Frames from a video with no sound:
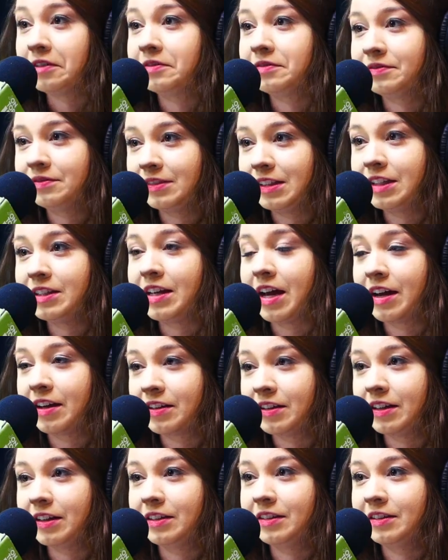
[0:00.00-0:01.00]

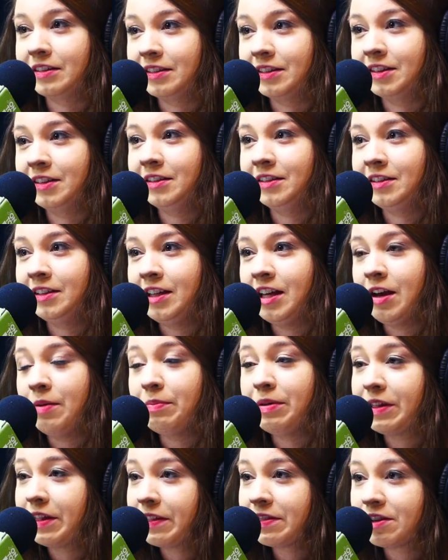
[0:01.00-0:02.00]
exactly. But
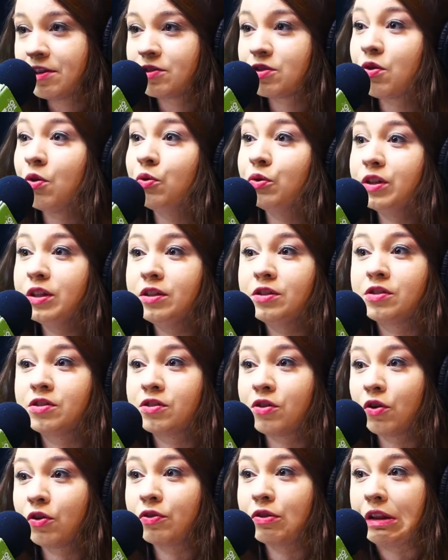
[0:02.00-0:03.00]
then there's only
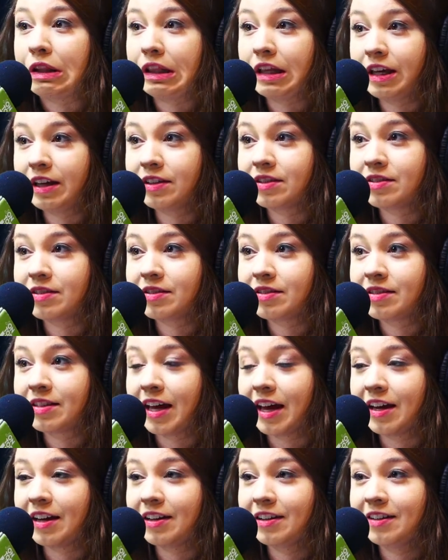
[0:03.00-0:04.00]
certain things
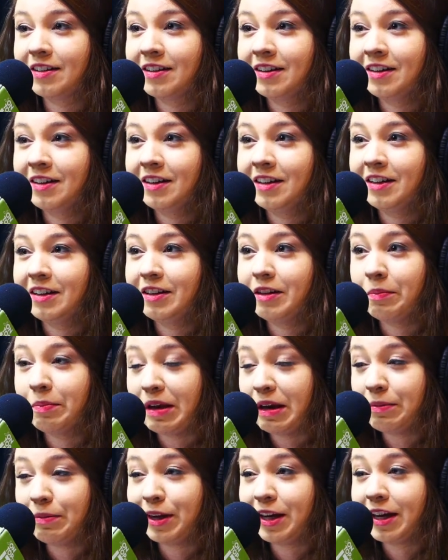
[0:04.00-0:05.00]
that the
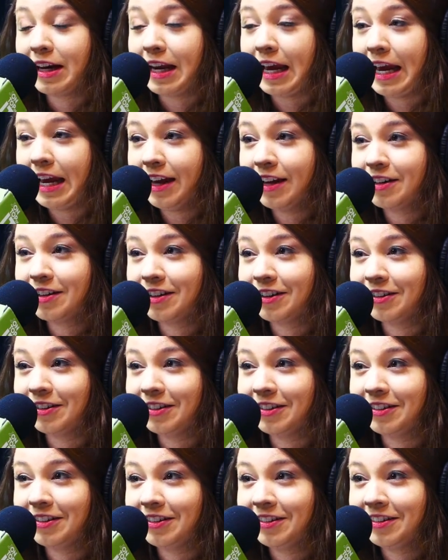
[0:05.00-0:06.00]
baby can handle
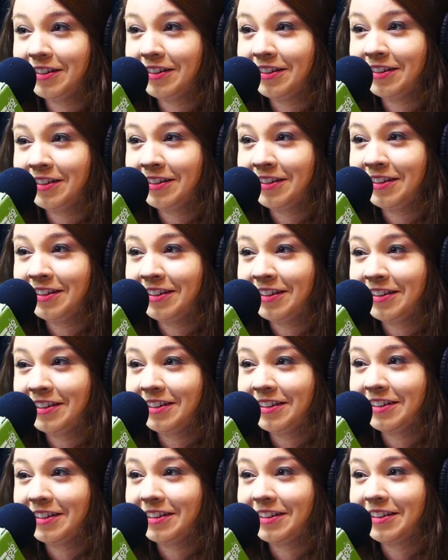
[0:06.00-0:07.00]

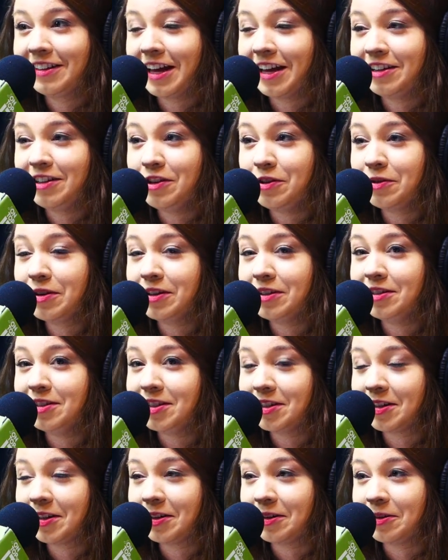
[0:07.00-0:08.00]
that you can
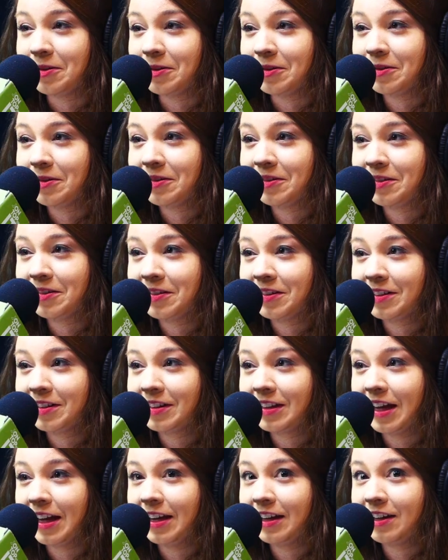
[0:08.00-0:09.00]
do.
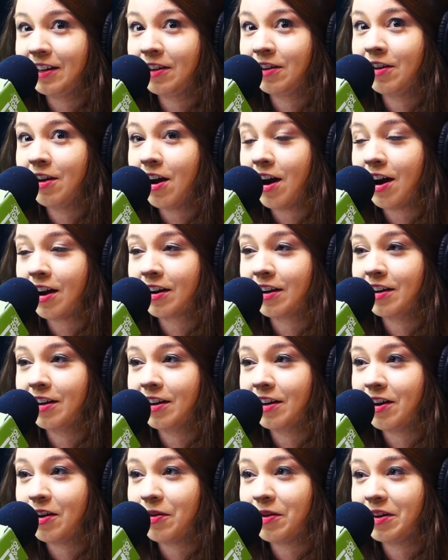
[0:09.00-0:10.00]
Like, you're not going to
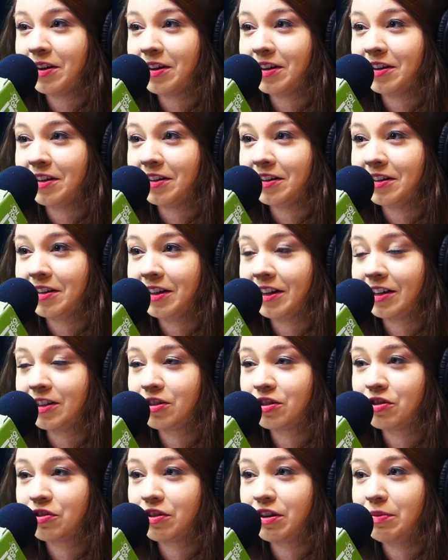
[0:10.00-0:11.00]
go on a
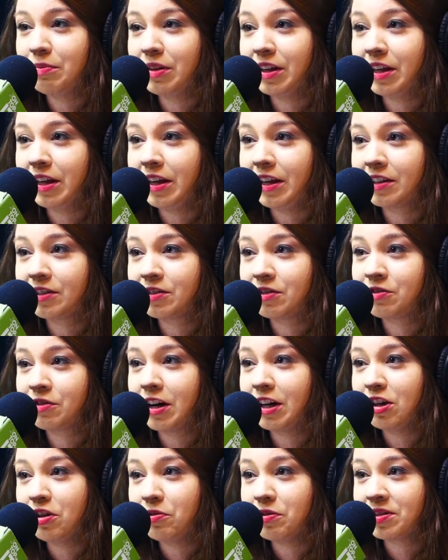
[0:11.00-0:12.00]
extremely
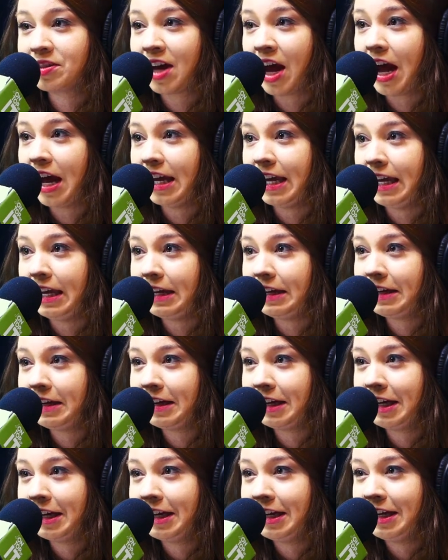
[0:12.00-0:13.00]
extraneous hike
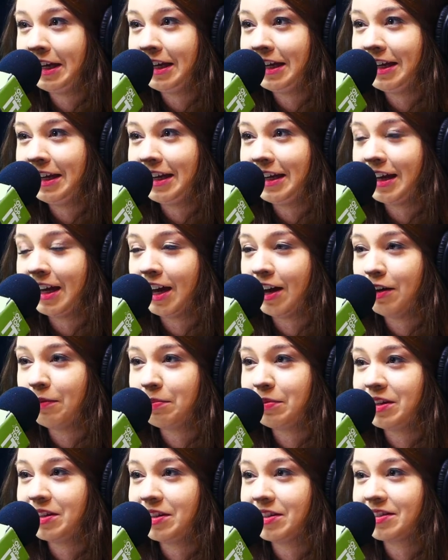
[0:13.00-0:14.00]
up
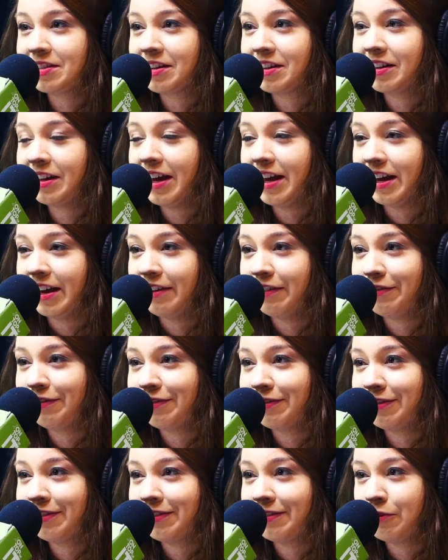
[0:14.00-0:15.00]
this
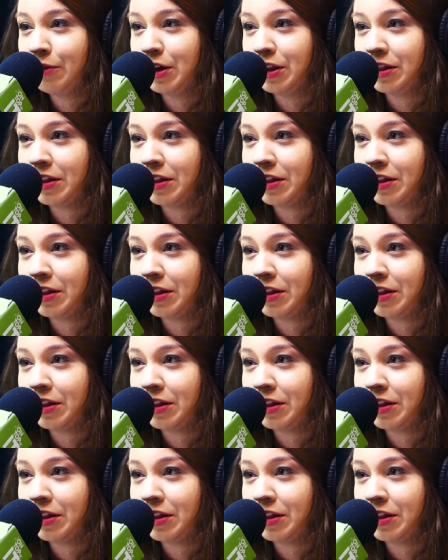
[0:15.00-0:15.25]
cliff with a